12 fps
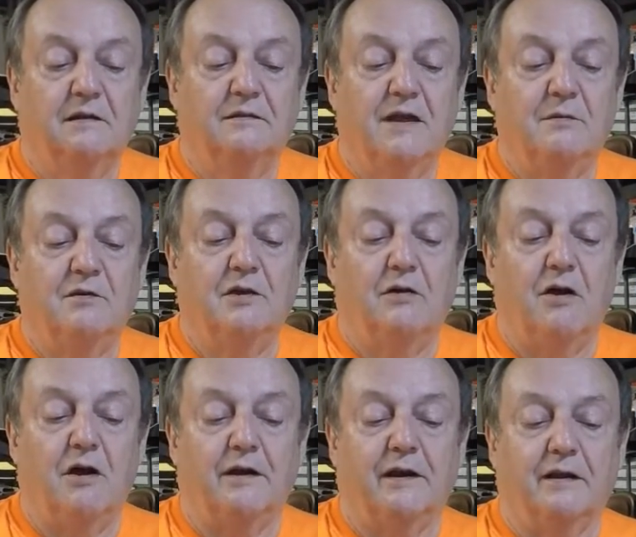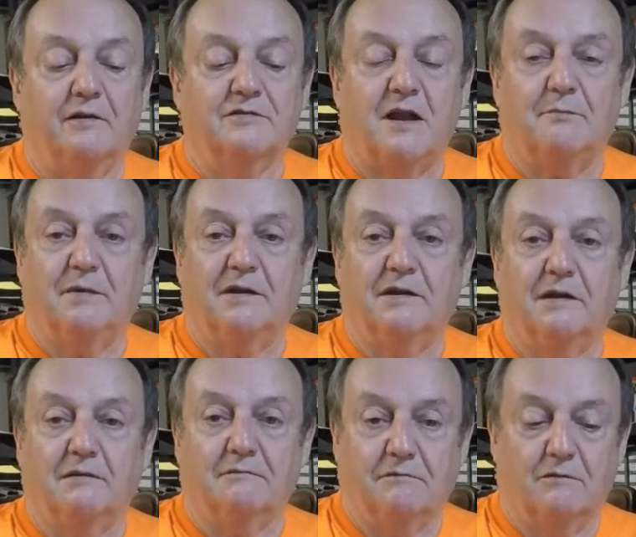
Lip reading: Then when you lock it, it goes up and